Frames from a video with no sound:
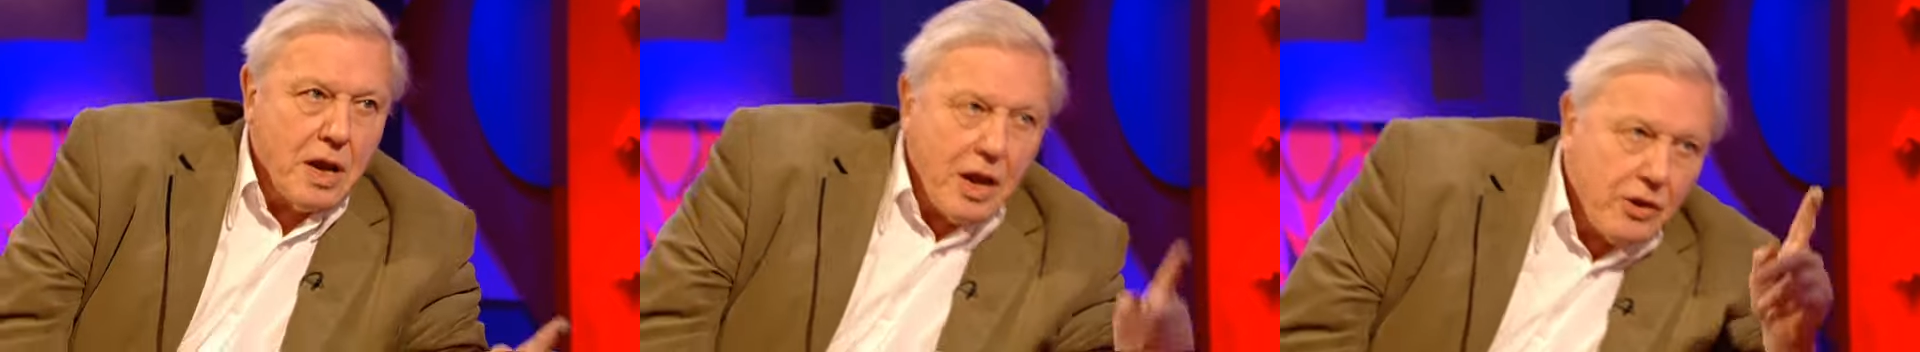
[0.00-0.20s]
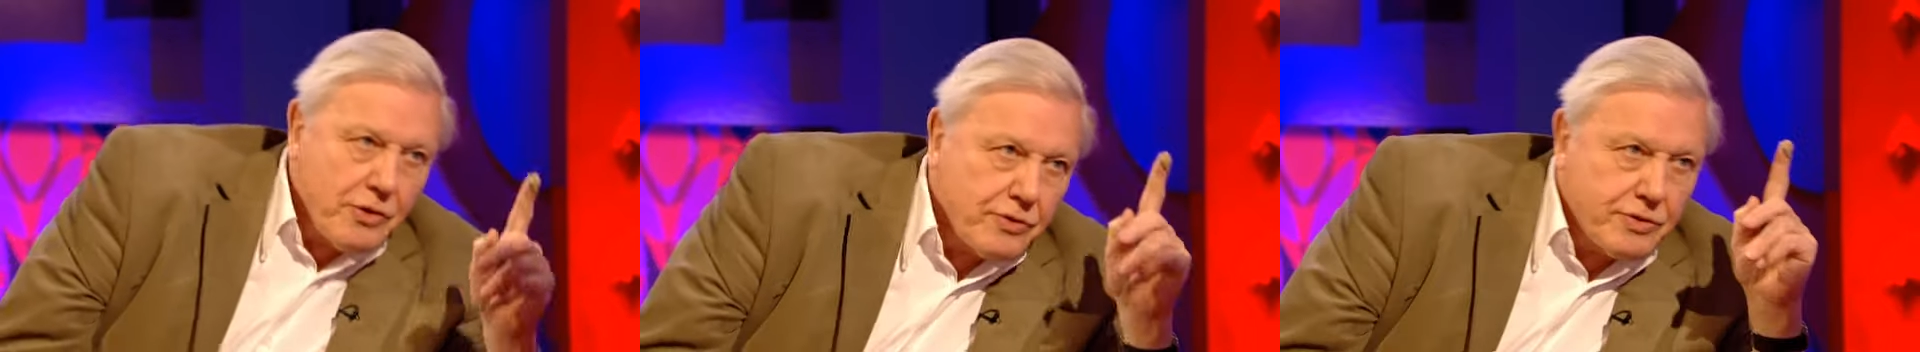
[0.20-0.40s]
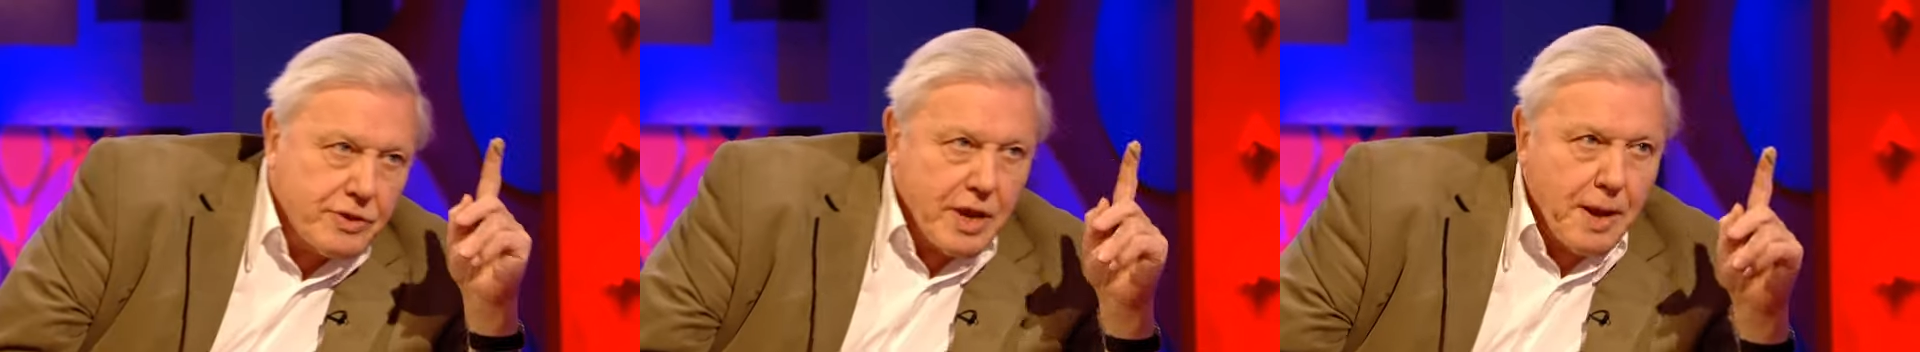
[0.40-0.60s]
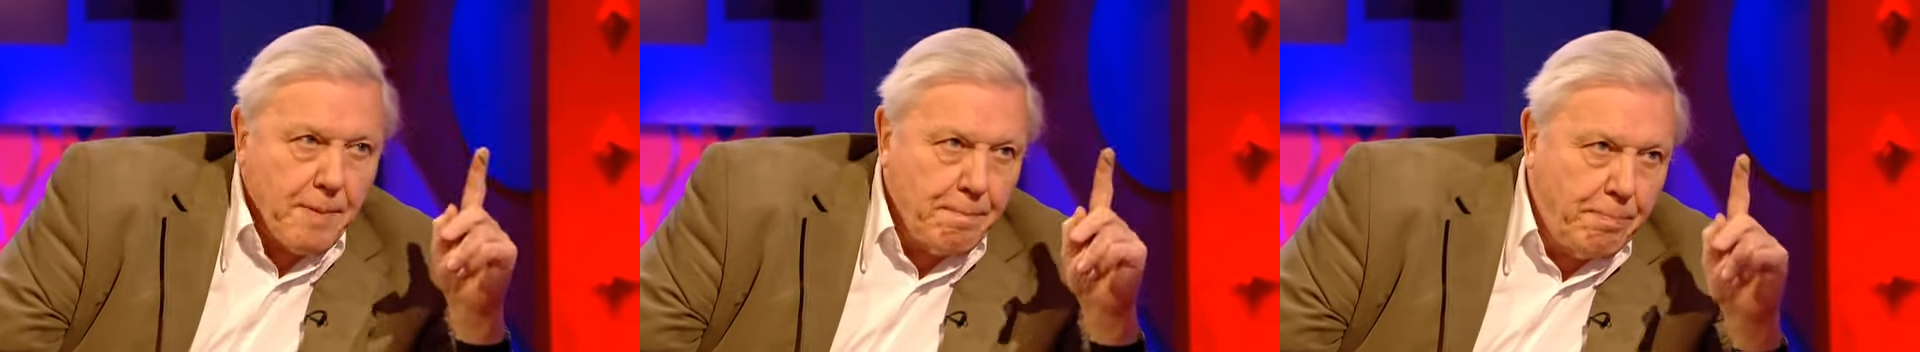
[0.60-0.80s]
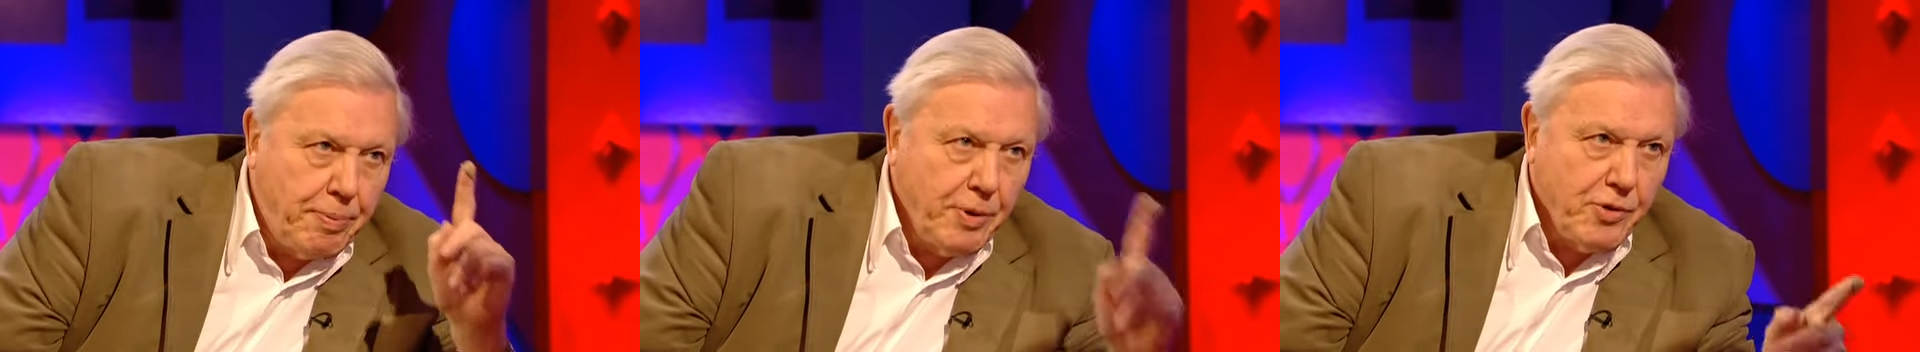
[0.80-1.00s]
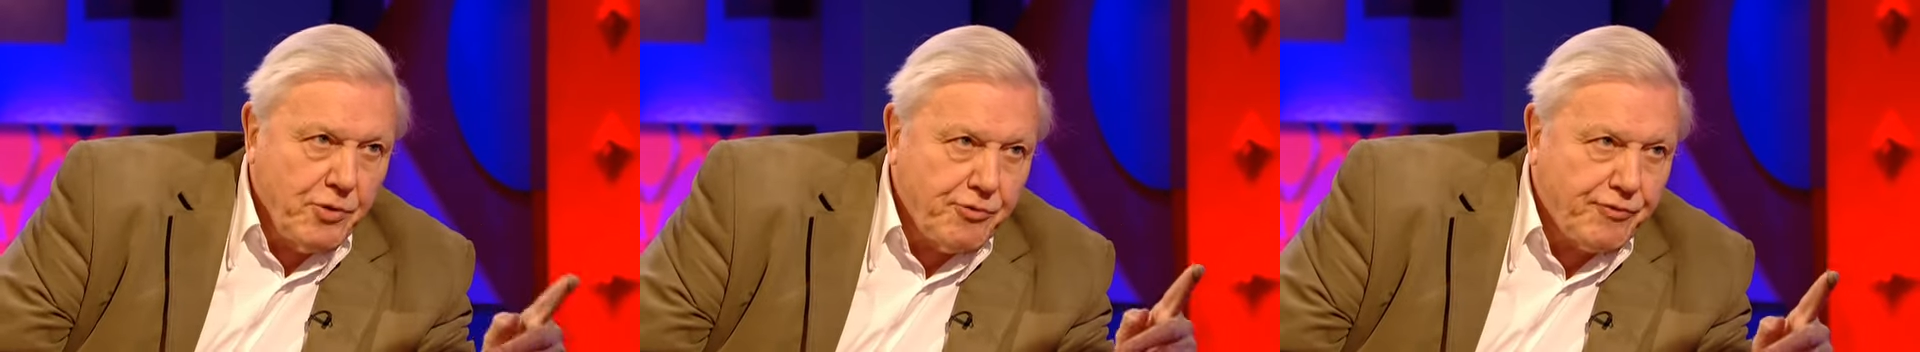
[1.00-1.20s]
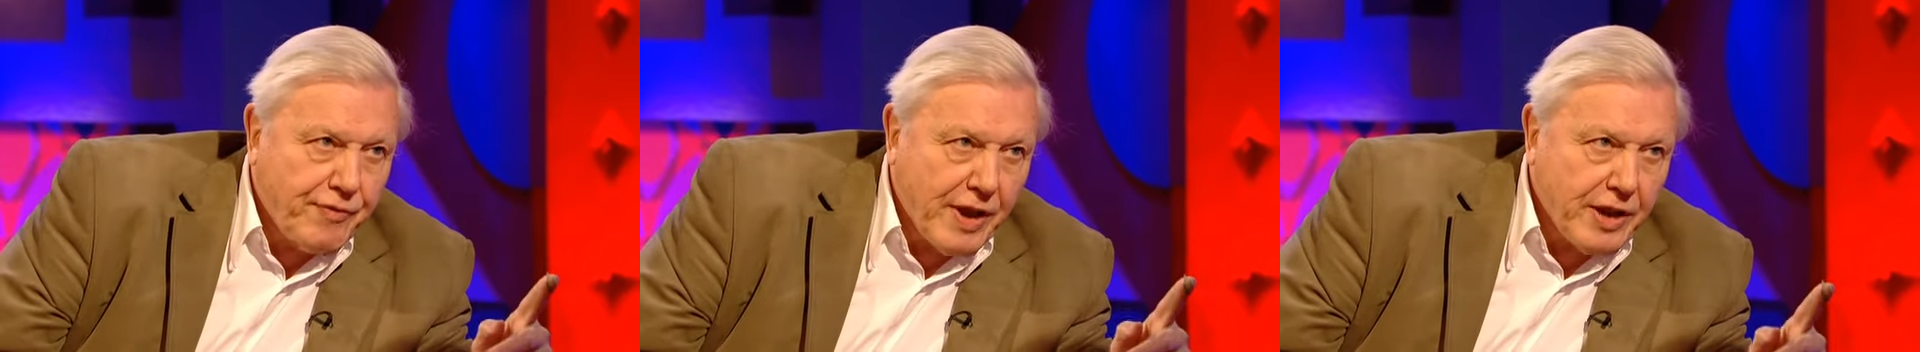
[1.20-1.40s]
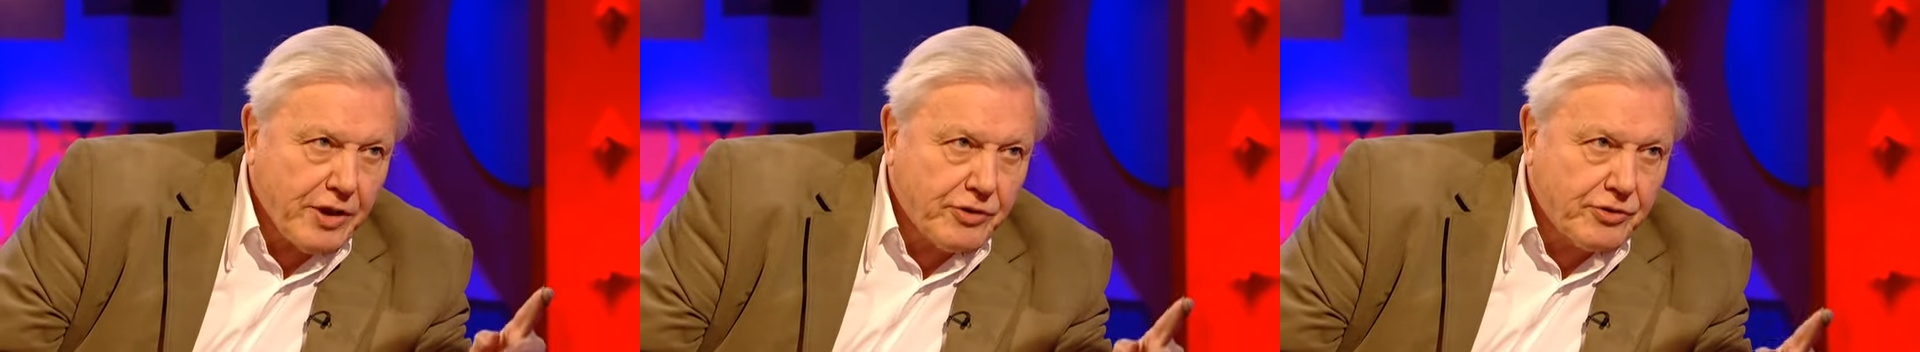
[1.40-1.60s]
is the blue
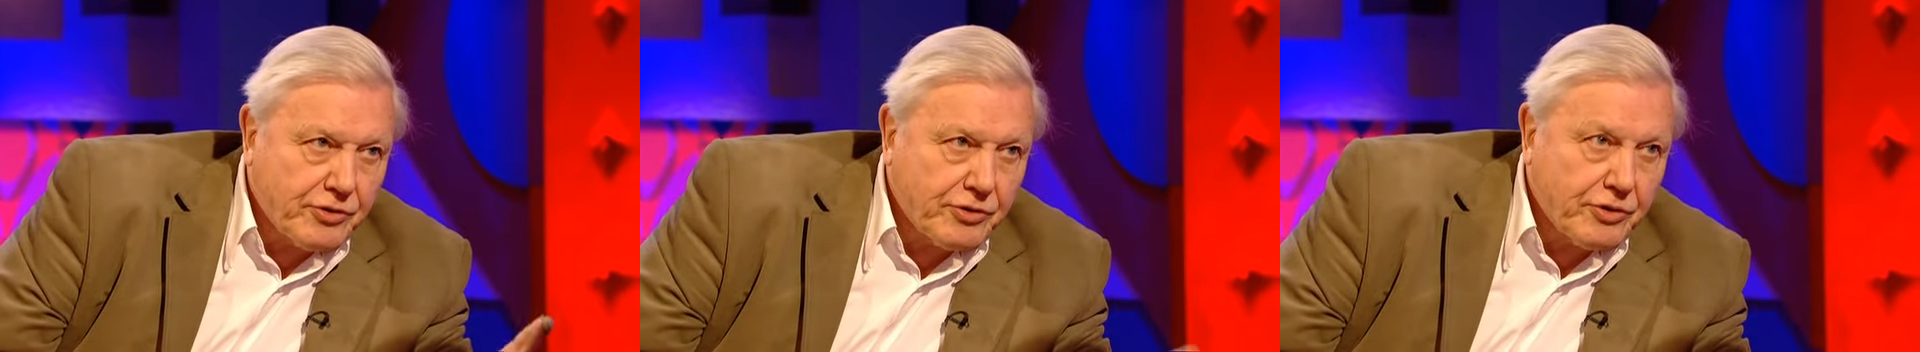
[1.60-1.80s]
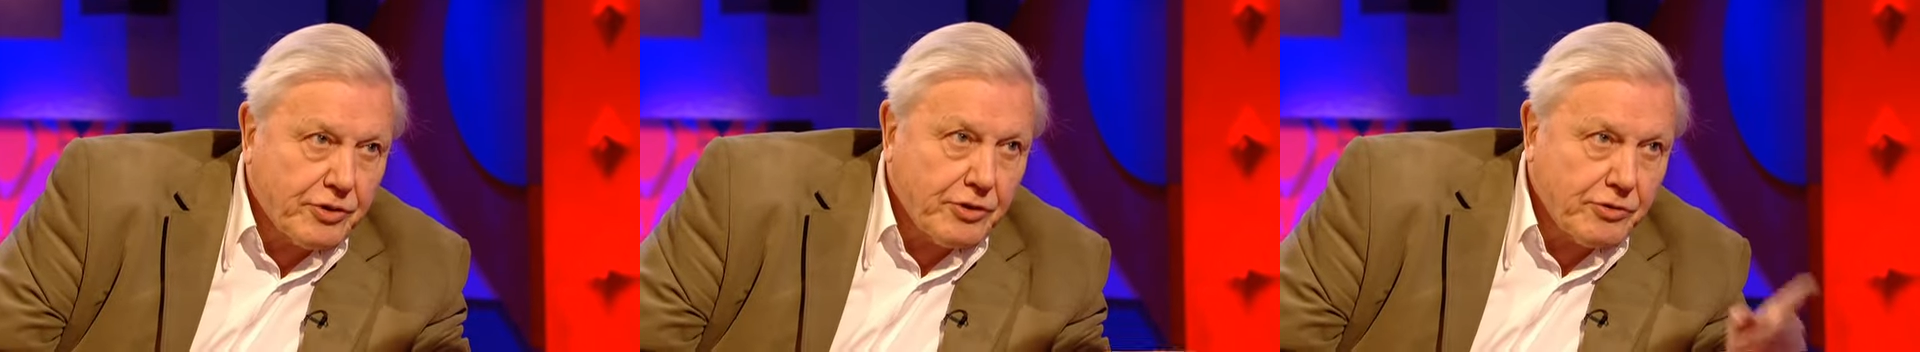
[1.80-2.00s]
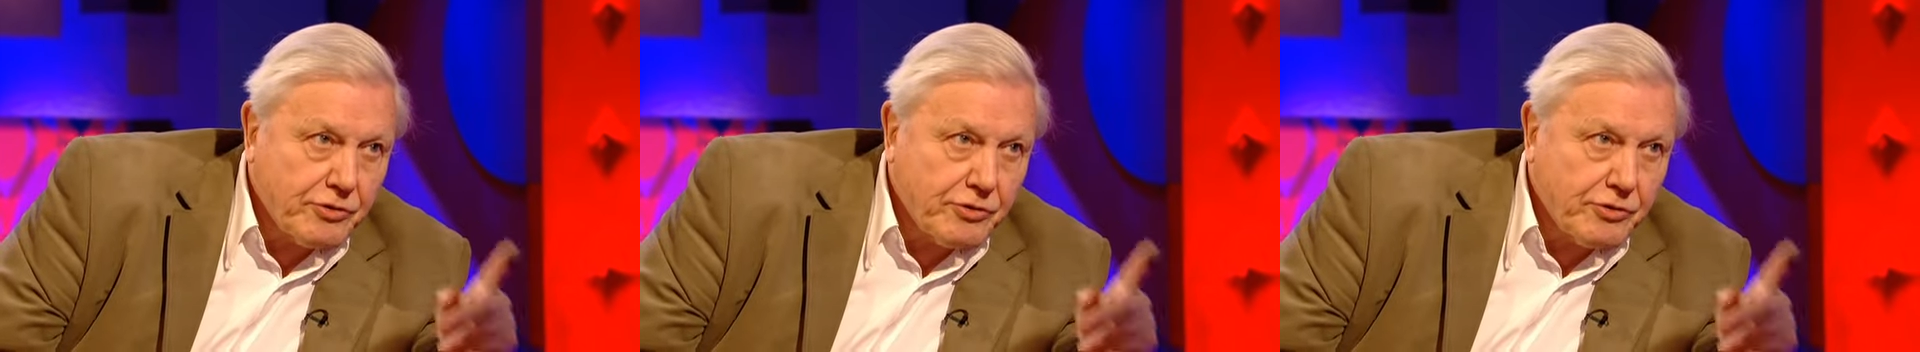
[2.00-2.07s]
faced,